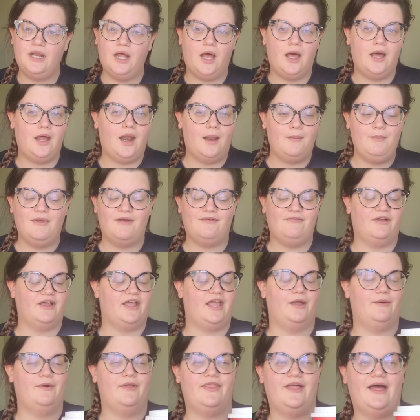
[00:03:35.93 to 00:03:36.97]
not. I'm not
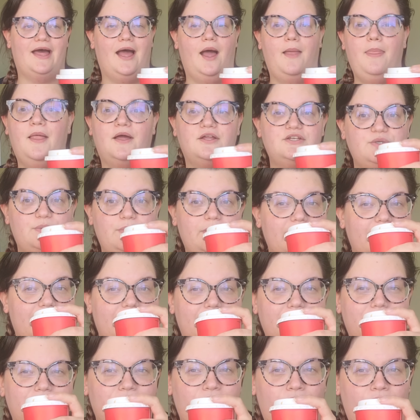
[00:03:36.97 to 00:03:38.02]
fucking with that. I'm not doing
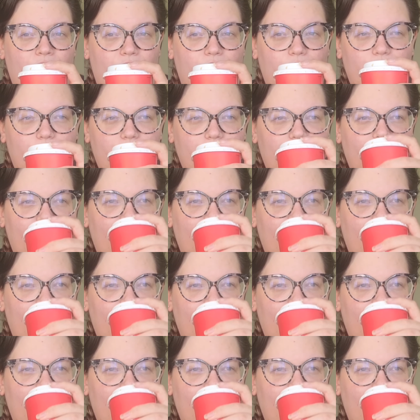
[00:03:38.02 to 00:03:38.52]
it. No.